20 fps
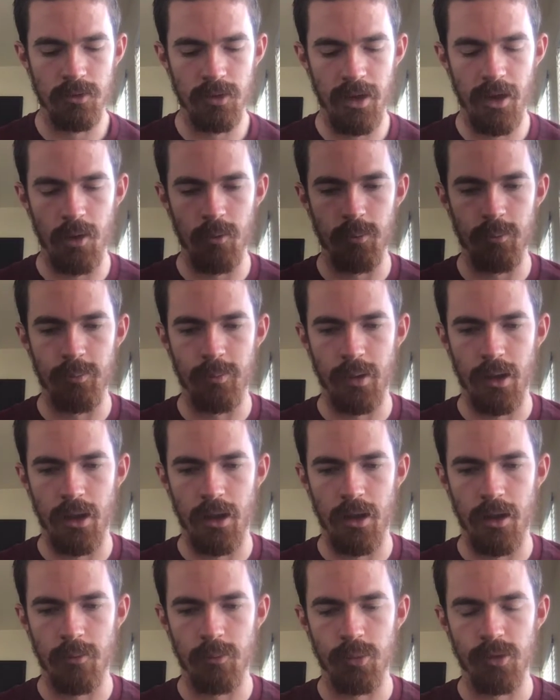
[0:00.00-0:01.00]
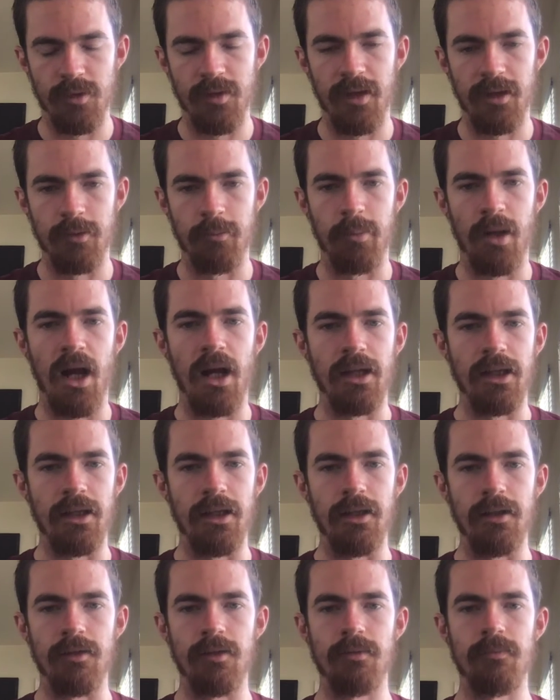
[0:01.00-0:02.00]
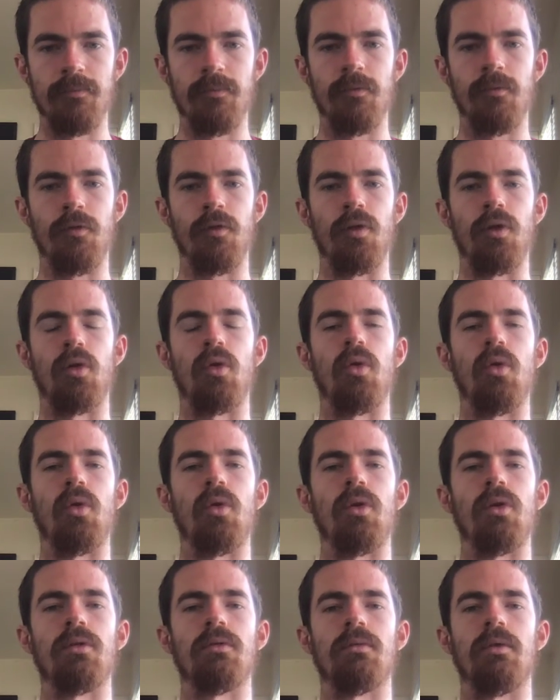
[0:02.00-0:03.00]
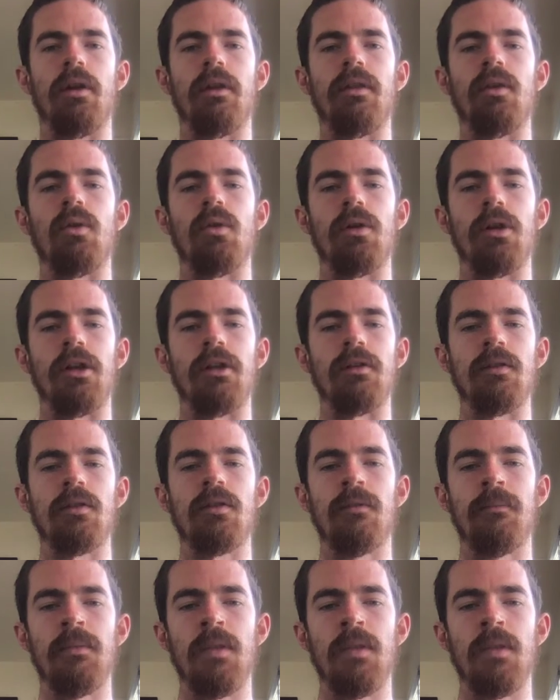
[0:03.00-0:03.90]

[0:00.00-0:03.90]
help protect body heat for the core and the organs.